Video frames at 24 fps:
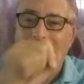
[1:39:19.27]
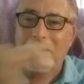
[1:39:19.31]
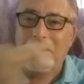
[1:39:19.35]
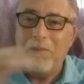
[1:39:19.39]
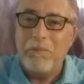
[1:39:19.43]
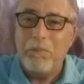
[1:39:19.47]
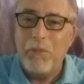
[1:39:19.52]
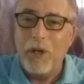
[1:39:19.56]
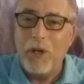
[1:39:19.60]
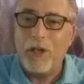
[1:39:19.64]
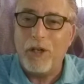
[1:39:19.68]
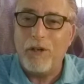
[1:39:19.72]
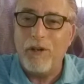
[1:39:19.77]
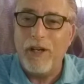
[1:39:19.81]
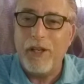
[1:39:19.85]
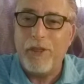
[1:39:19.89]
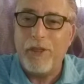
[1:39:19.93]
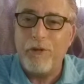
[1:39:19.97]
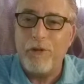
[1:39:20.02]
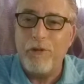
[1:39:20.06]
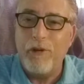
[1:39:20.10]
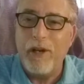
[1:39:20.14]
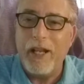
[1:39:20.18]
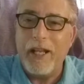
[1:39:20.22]
Mercury
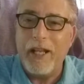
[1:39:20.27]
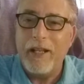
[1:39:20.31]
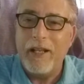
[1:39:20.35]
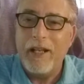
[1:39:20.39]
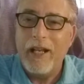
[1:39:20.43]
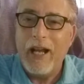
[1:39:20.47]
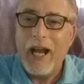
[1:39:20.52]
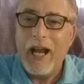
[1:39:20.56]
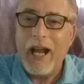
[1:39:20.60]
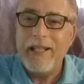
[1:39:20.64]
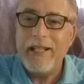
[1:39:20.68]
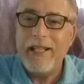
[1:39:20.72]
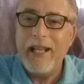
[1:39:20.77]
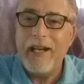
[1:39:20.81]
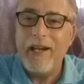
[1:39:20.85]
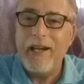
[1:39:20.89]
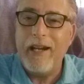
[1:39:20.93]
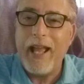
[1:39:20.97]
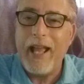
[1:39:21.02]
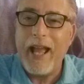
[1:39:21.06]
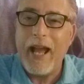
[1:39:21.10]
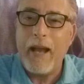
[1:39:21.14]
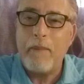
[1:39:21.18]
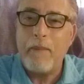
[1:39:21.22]
3. Identity
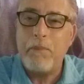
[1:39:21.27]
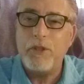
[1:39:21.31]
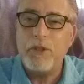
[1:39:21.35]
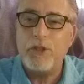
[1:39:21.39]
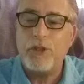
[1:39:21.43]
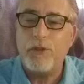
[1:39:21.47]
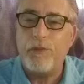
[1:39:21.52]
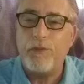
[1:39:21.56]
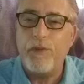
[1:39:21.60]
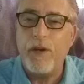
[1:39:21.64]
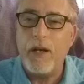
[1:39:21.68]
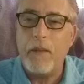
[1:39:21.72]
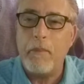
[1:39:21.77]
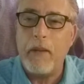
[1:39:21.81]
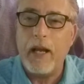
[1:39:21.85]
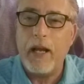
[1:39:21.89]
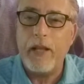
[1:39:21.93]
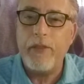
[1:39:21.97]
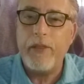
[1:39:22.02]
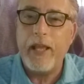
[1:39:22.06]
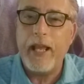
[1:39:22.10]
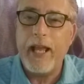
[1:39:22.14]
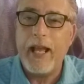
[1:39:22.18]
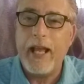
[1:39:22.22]
happens to a friend of mine.
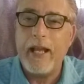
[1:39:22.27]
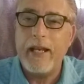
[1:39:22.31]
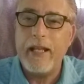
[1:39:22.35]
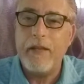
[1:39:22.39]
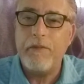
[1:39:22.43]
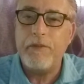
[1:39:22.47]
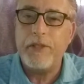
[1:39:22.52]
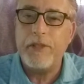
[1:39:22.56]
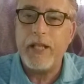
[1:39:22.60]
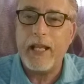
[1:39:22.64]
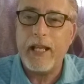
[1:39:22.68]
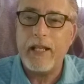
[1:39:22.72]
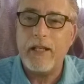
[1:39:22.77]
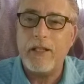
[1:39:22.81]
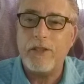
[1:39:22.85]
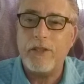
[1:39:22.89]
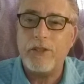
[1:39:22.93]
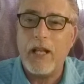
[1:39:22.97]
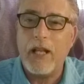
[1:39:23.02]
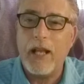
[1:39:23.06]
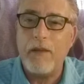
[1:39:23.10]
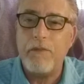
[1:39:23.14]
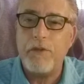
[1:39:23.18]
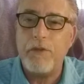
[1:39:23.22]
They had even taken his
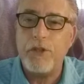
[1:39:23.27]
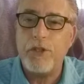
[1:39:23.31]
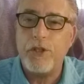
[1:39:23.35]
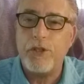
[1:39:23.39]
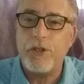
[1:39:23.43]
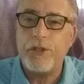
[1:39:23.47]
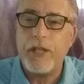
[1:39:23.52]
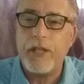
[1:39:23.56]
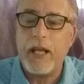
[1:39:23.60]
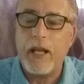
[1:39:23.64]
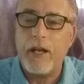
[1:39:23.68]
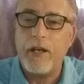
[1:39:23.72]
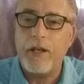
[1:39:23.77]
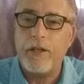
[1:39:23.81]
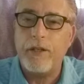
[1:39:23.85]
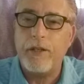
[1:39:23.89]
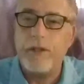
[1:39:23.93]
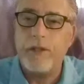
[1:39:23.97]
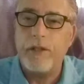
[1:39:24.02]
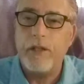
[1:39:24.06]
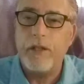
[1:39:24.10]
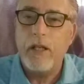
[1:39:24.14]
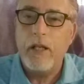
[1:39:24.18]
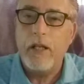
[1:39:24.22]
life insurance out on her.